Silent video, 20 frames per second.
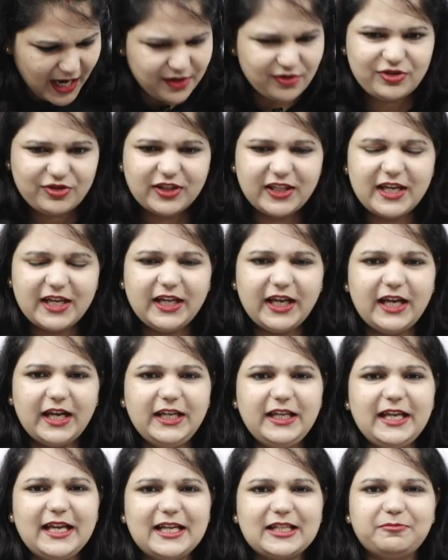don't think
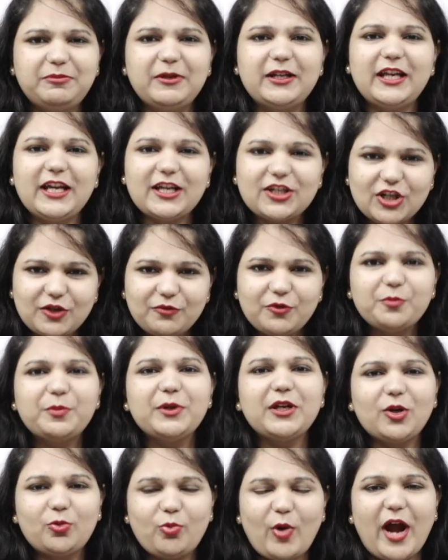any explanation would
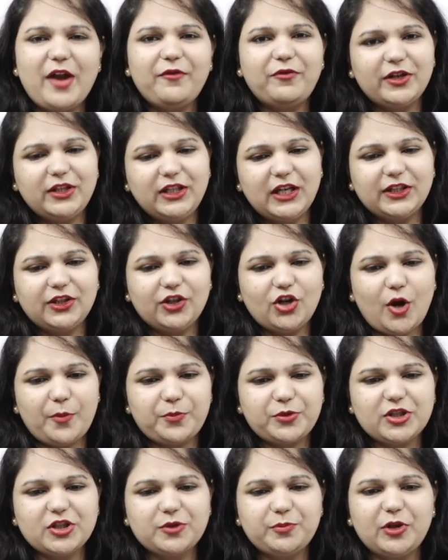be required for the other
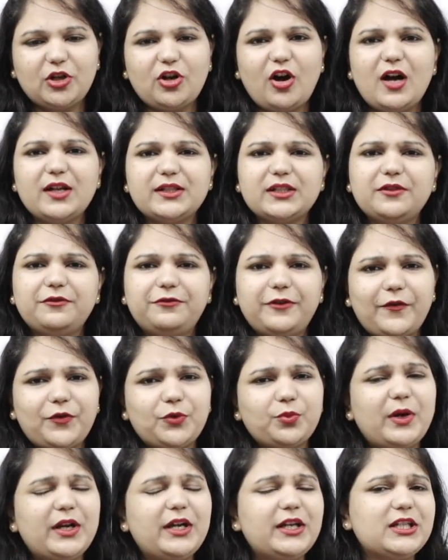options, because in
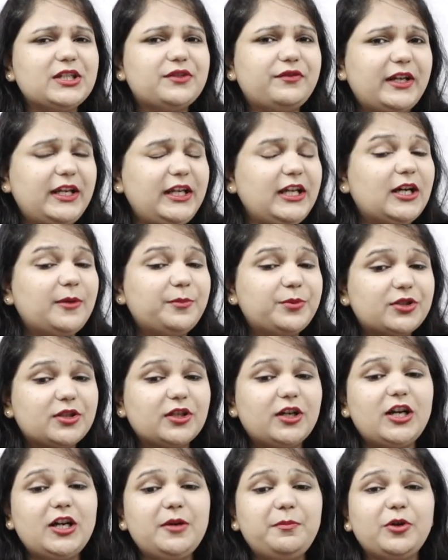fifth one it is very
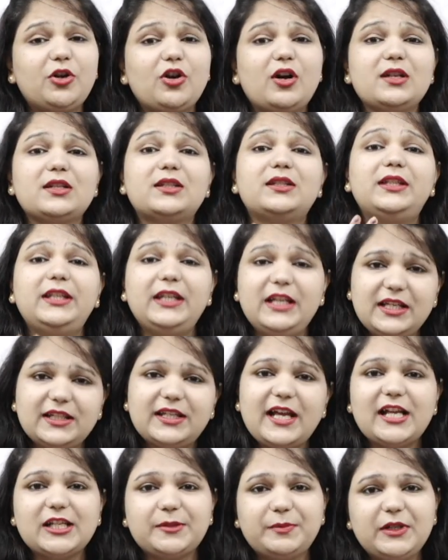absurd, because these
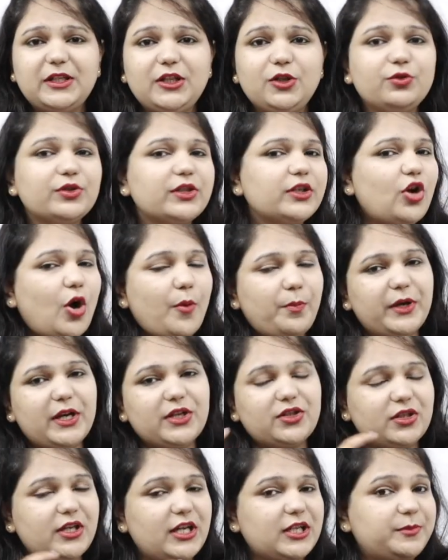has been used and
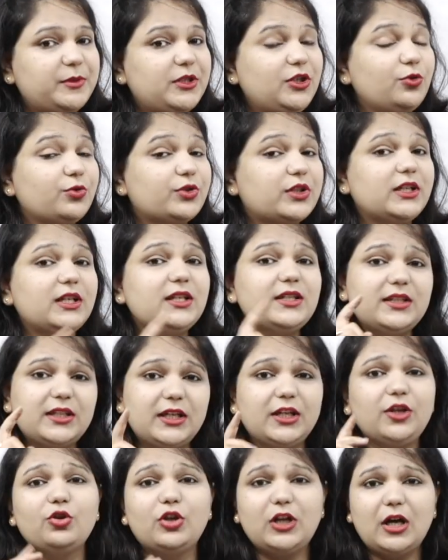operation has been used in a
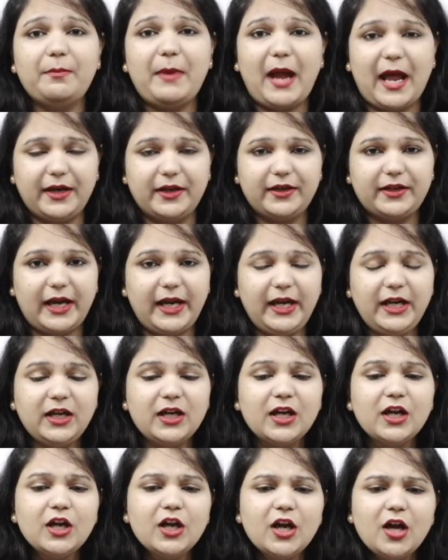singular manner, right?
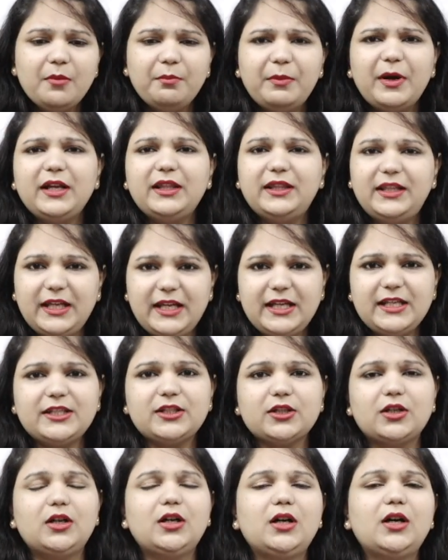But
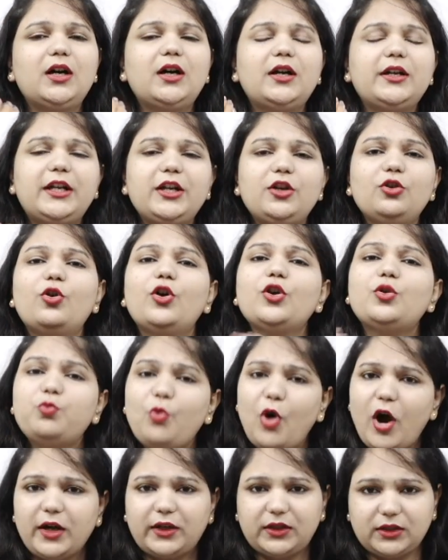these denote
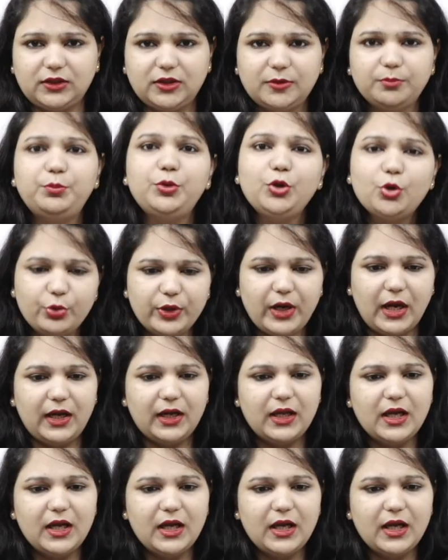what? Plural.